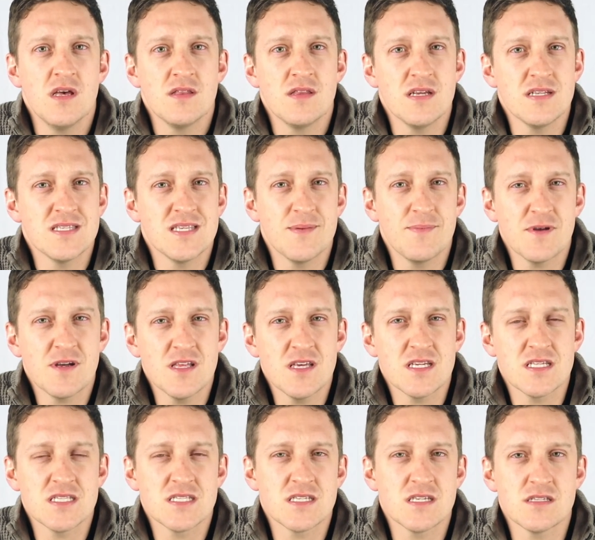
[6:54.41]
They typically
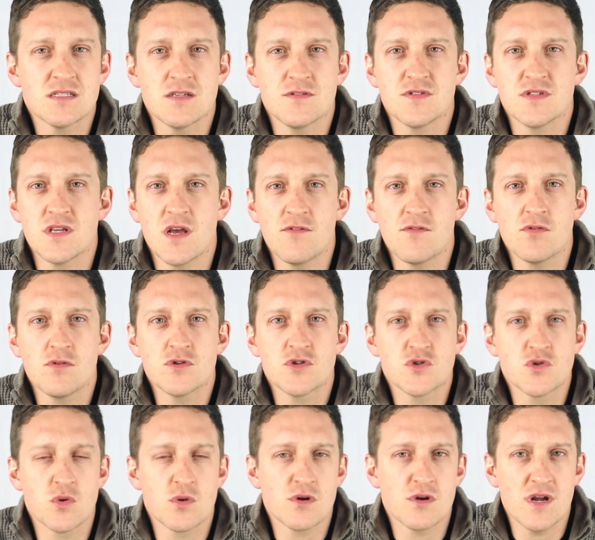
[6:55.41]
consist of several
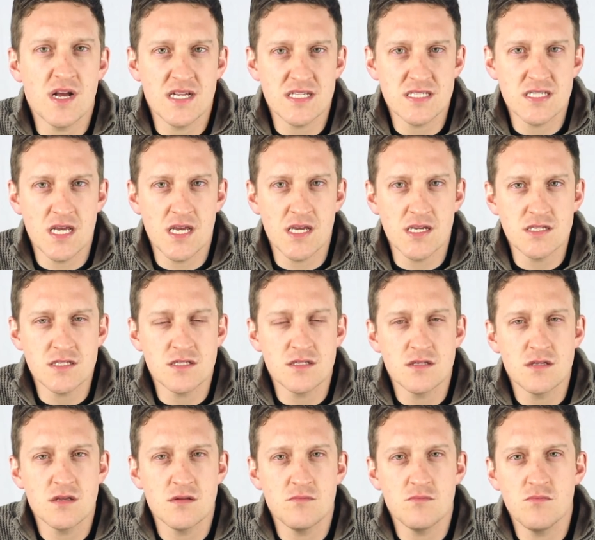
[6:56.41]
shorter
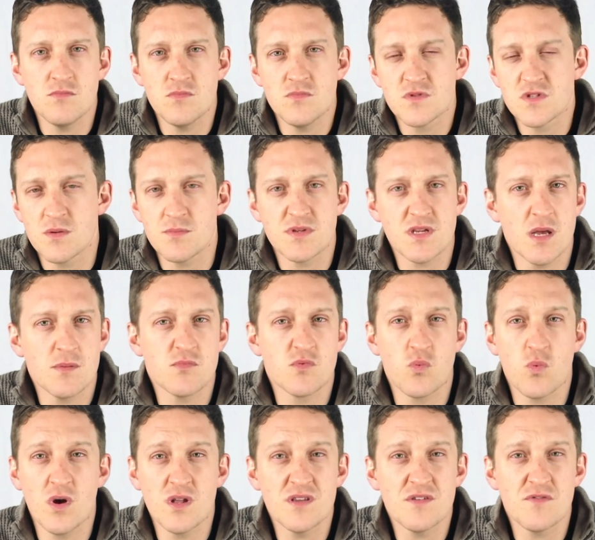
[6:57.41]
essays, sometimes
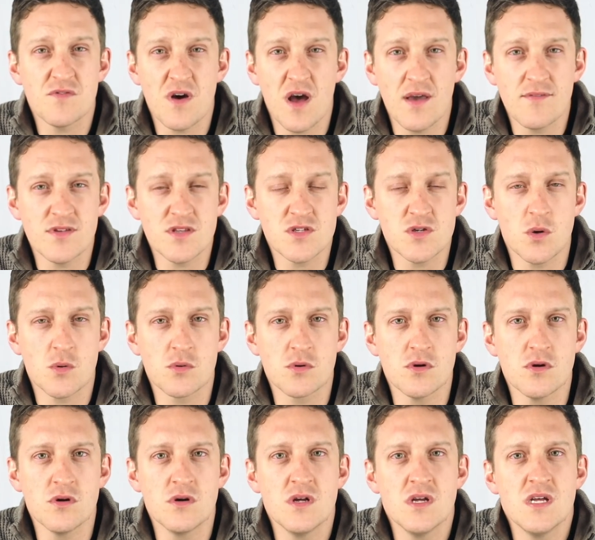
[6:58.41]
1 to 5 in
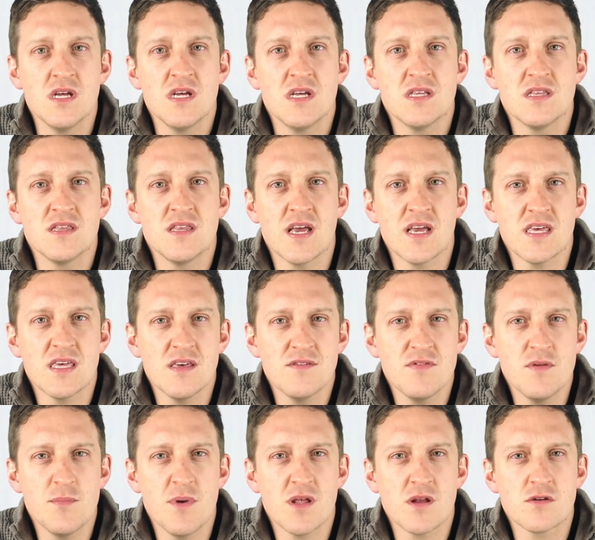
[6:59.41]
total, that
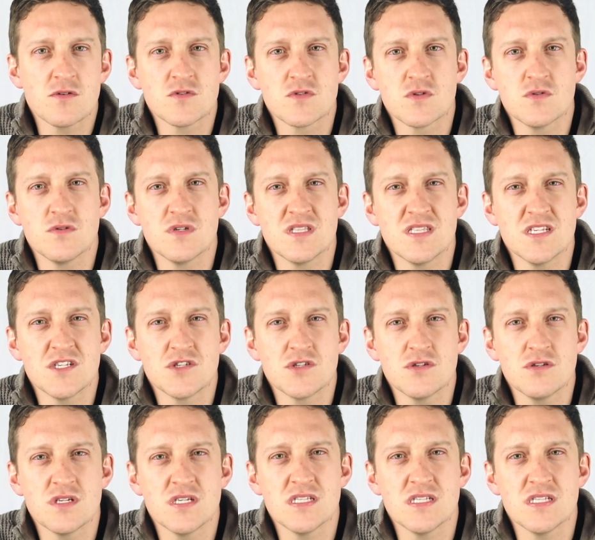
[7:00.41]
give the medical school additional